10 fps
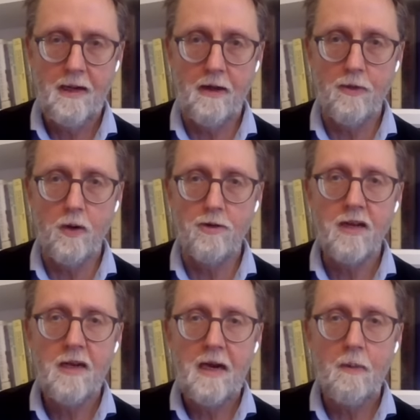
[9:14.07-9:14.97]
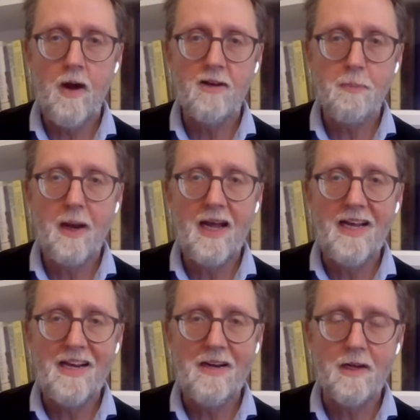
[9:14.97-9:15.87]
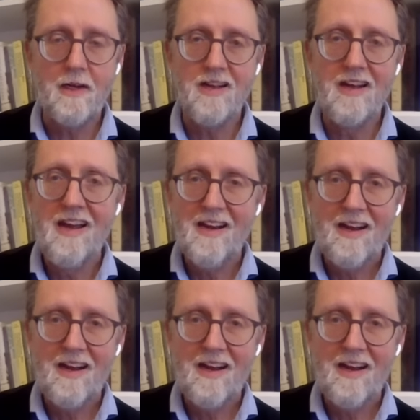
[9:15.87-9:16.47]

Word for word: In other words, Iran's play here is